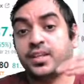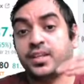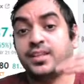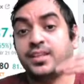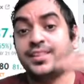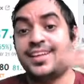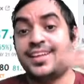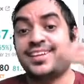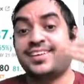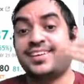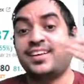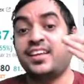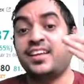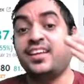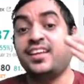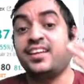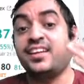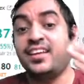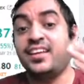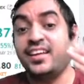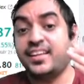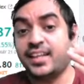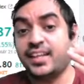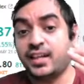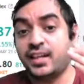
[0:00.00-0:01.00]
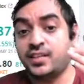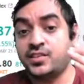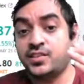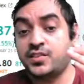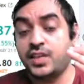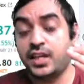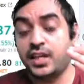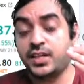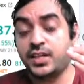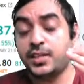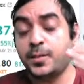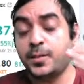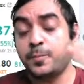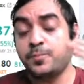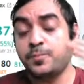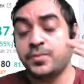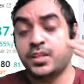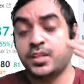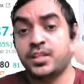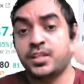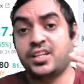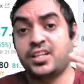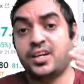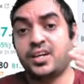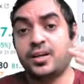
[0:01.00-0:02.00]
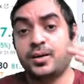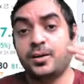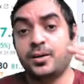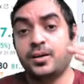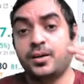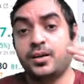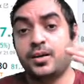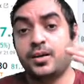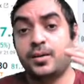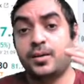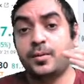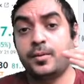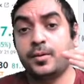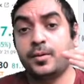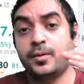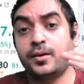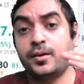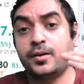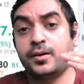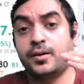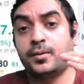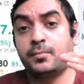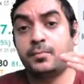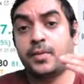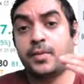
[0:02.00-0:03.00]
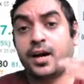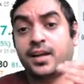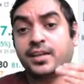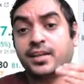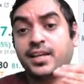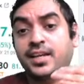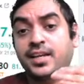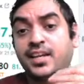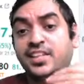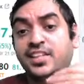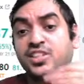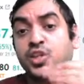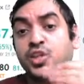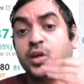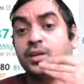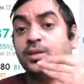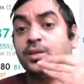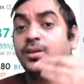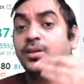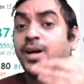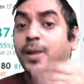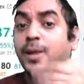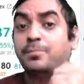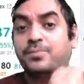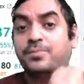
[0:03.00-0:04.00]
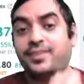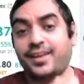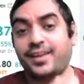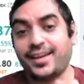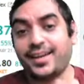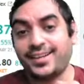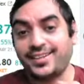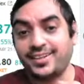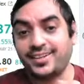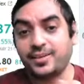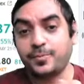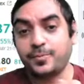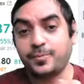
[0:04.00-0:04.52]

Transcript: That clearly tells that the market is on an uptrend.